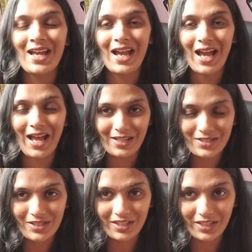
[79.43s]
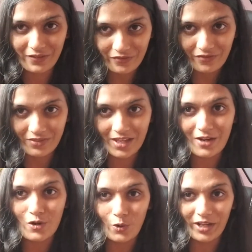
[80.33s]
And if they
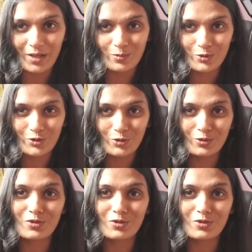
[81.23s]
are not able to do